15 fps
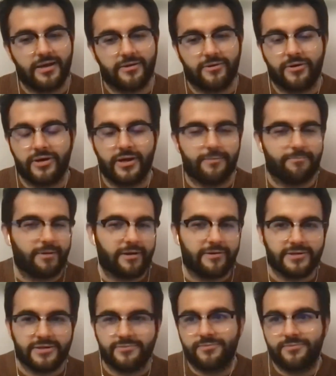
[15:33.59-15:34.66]
growing up I
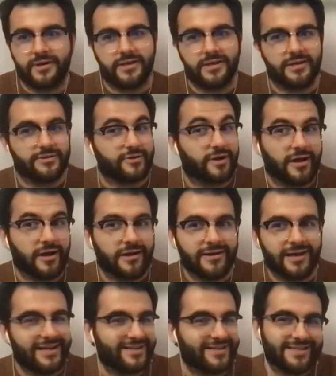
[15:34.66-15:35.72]
just wanted to draw,
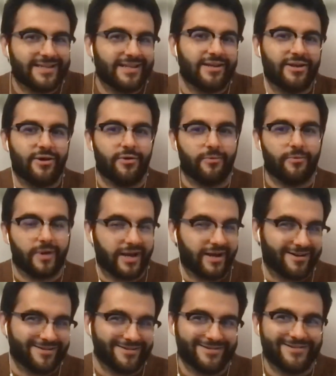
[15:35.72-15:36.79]
I just didn't know
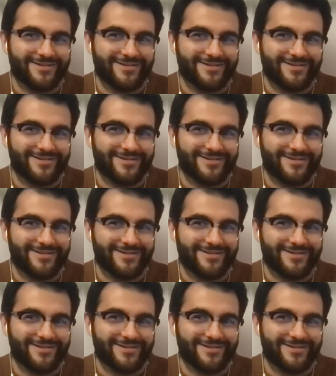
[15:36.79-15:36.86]
where